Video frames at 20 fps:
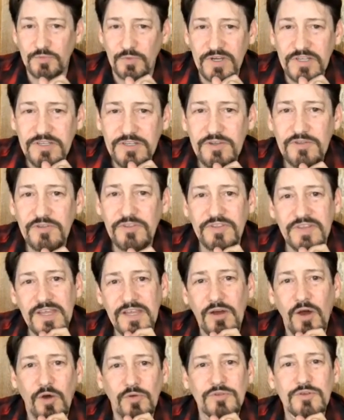when do you
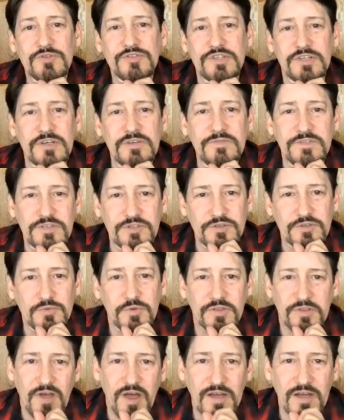think all those interviews
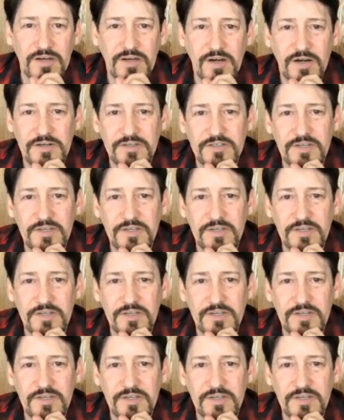with Lana are